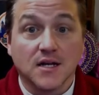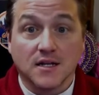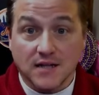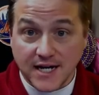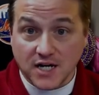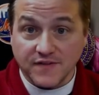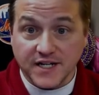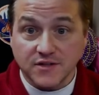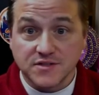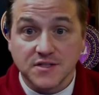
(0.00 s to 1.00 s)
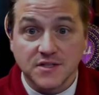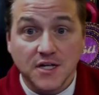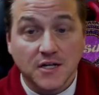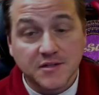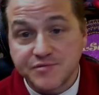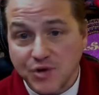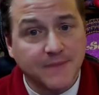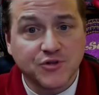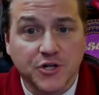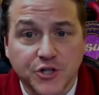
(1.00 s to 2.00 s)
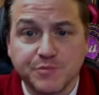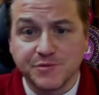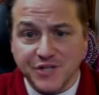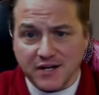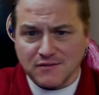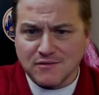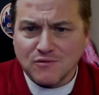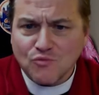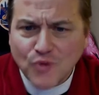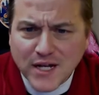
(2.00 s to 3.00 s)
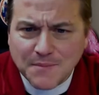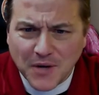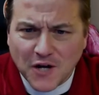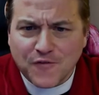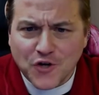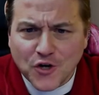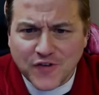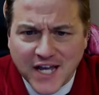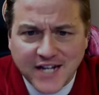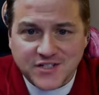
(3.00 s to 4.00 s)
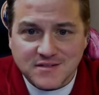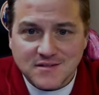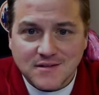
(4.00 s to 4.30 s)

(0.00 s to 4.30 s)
like our videos, subscribe to our YouTube channel, ring the bell for notifications.